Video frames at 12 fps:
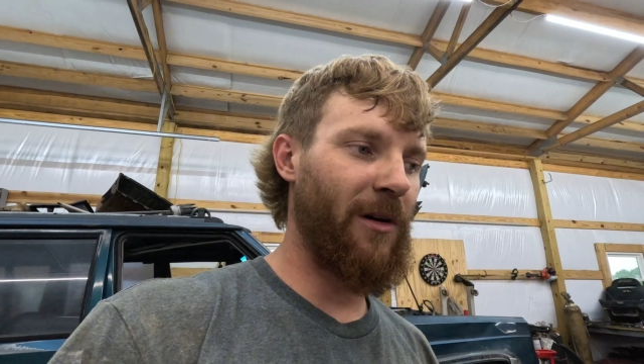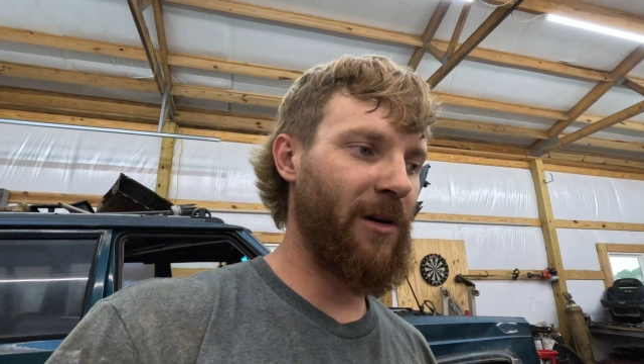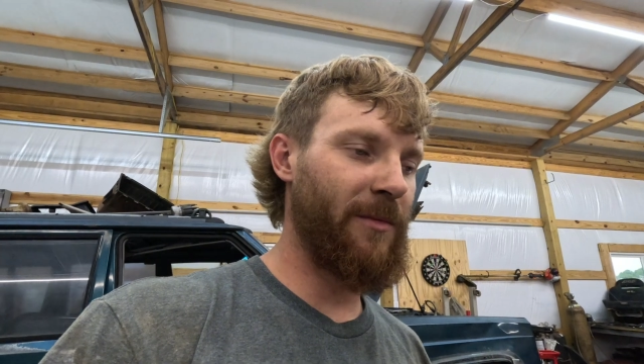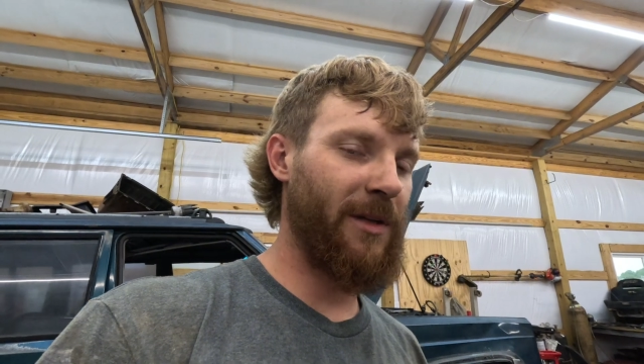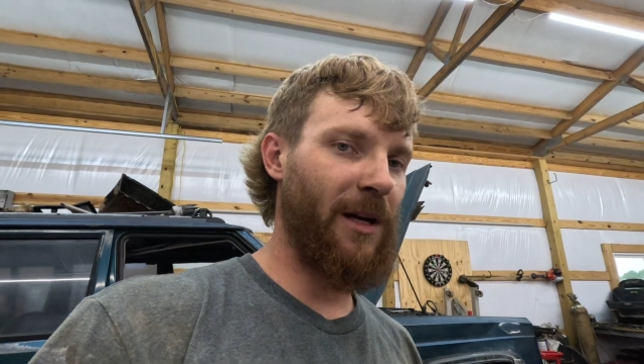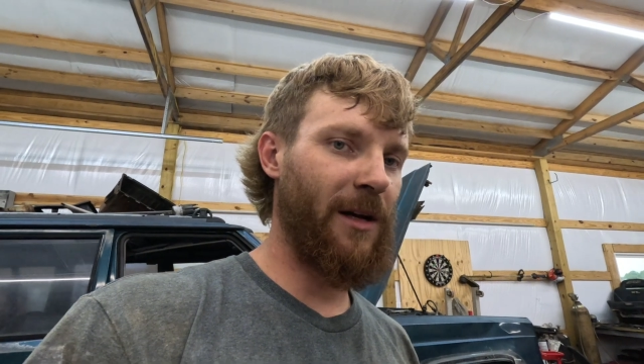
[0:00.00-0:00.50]

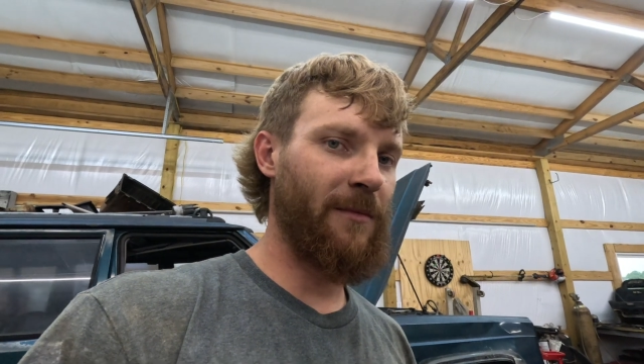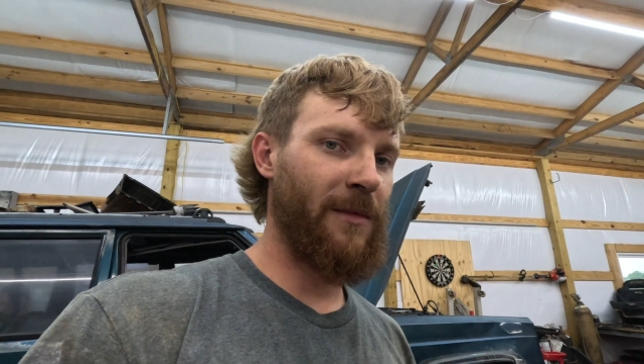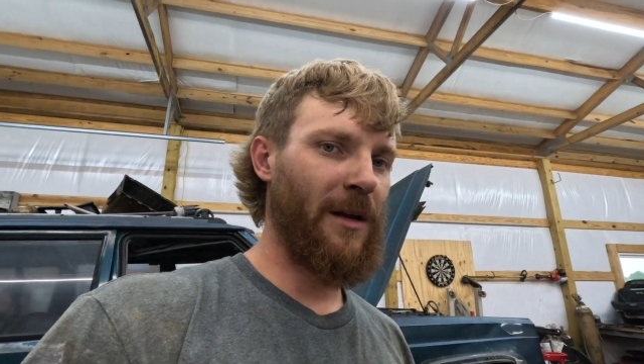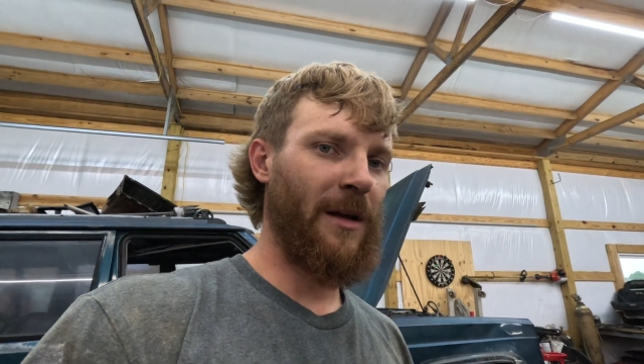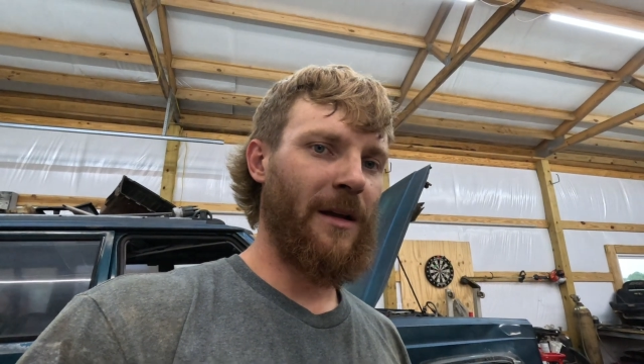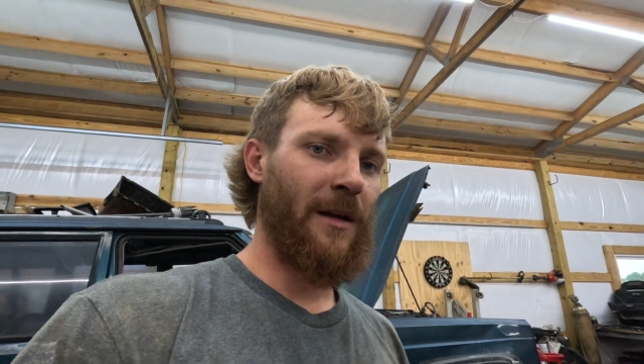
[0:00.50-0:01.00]
bar up top,
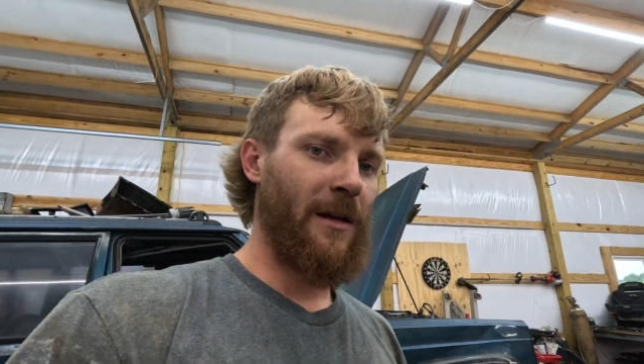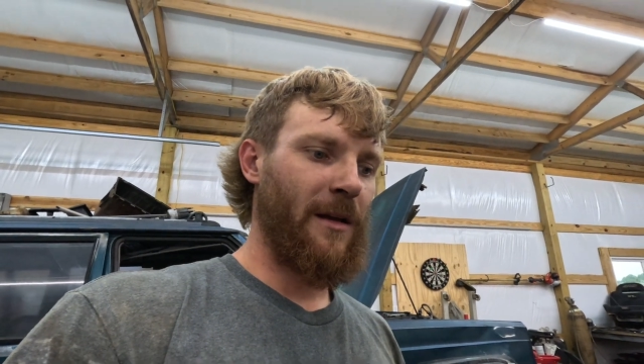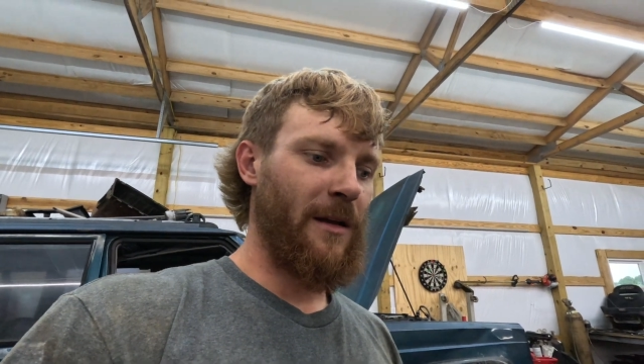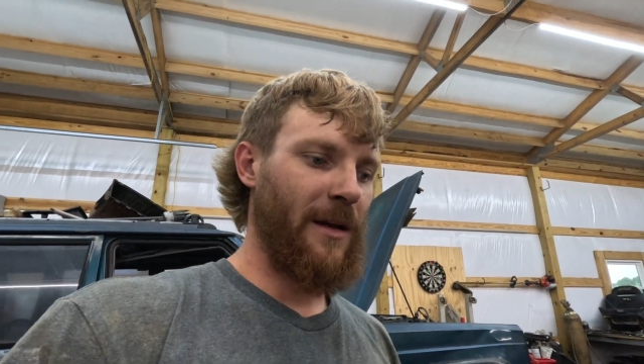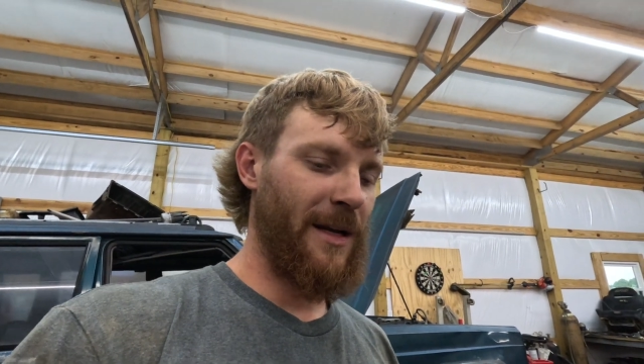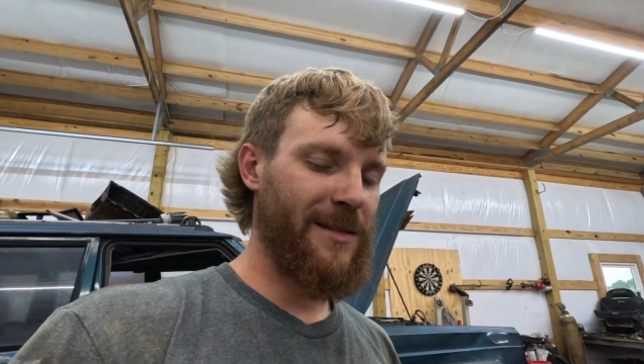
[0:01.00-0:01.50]

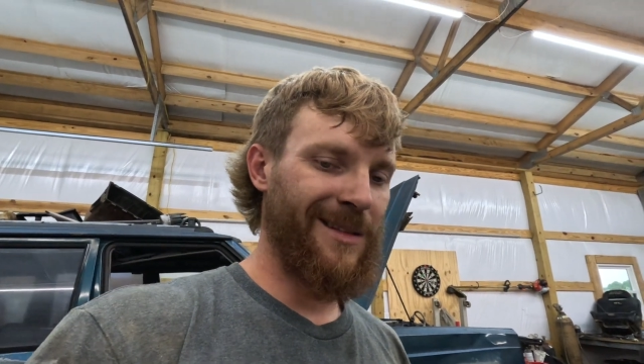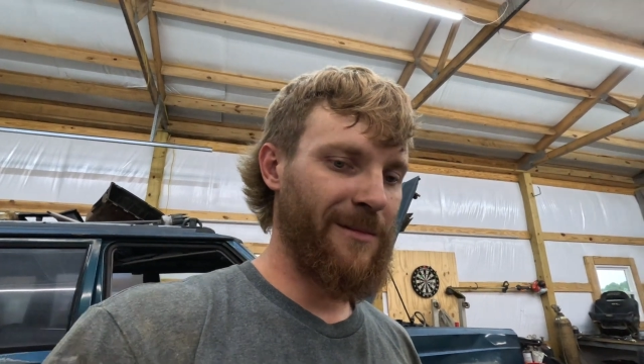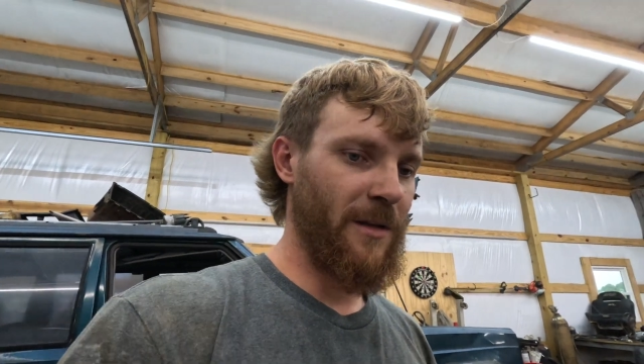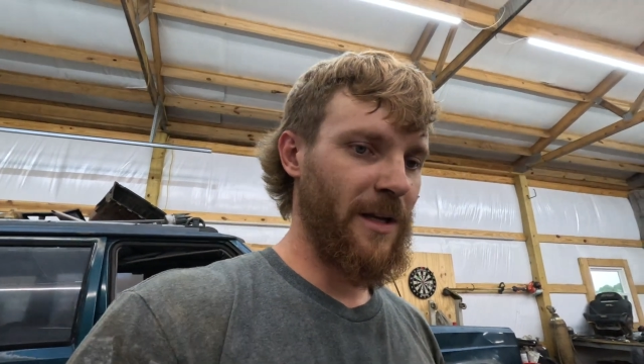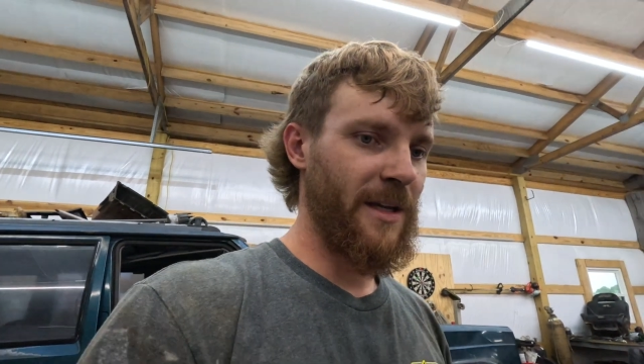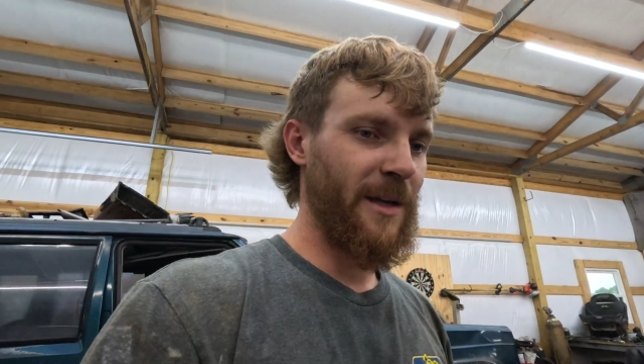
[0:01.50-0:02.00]
and I seem
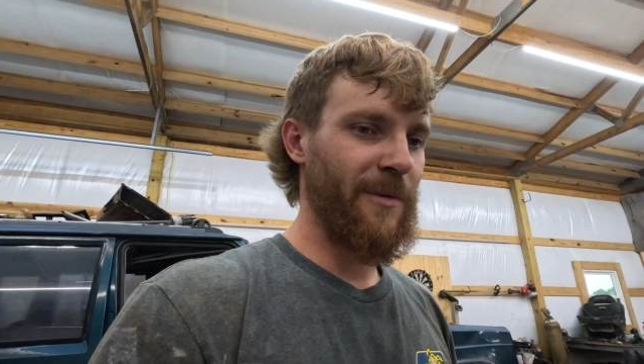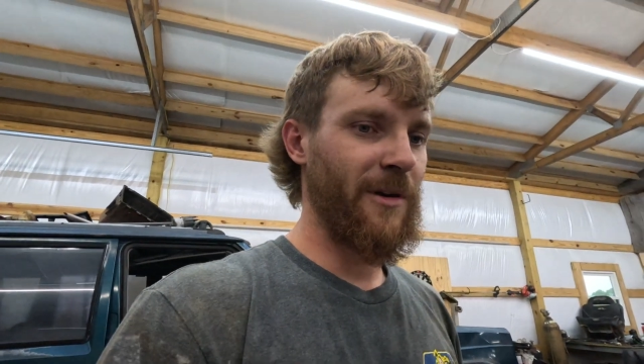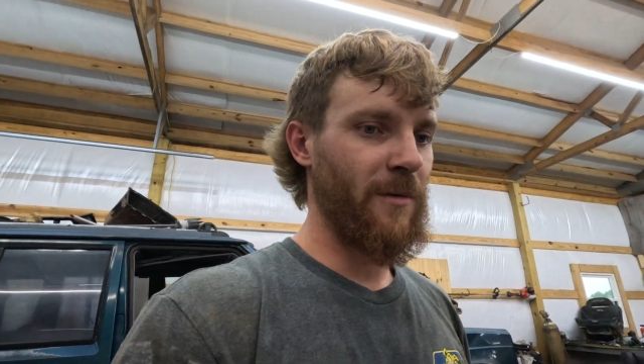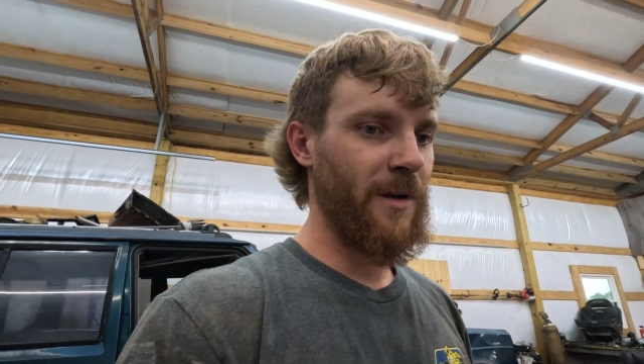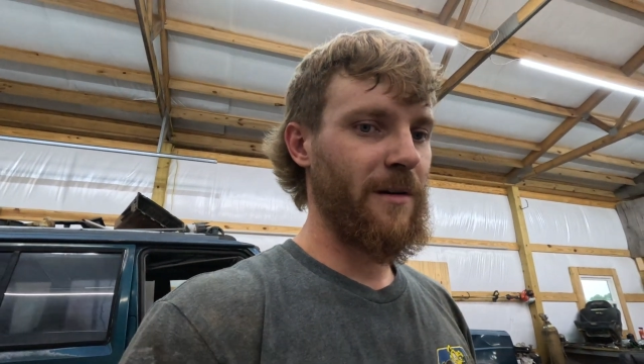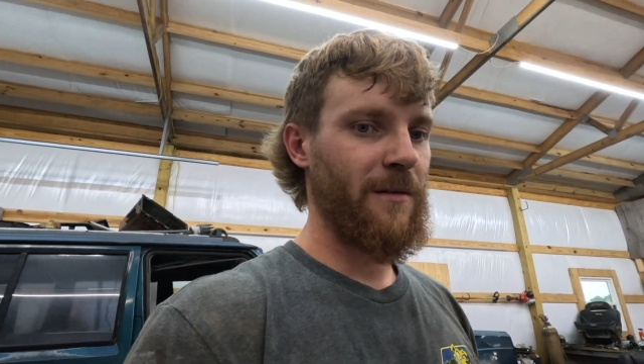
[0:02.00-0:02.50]
to like it
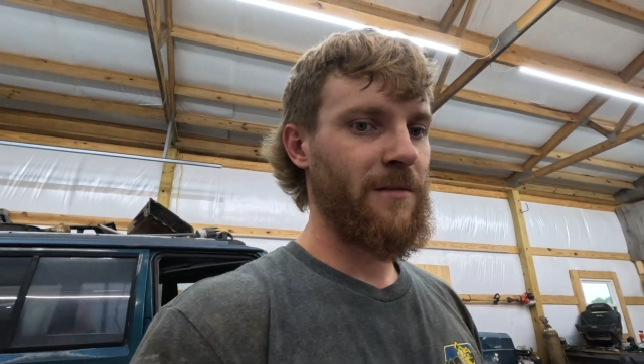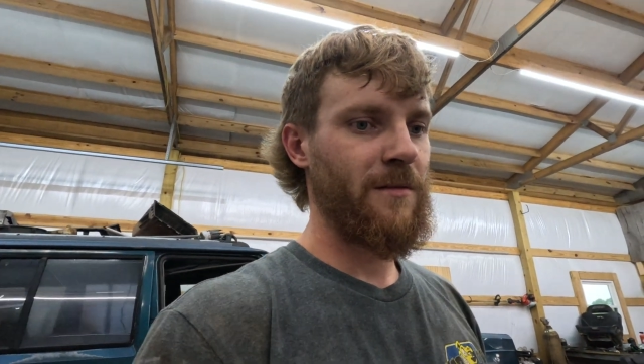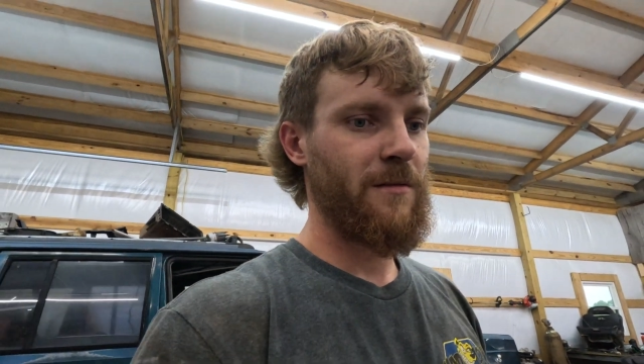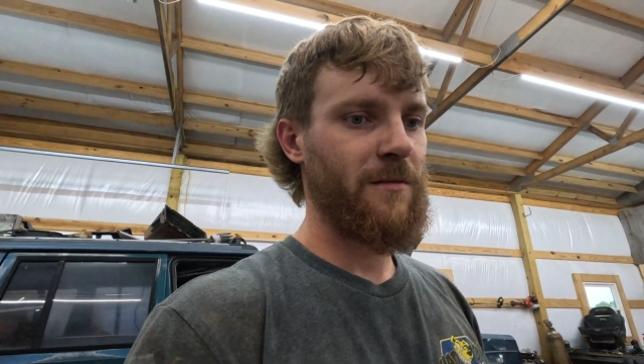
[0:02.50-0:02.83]
pretty well.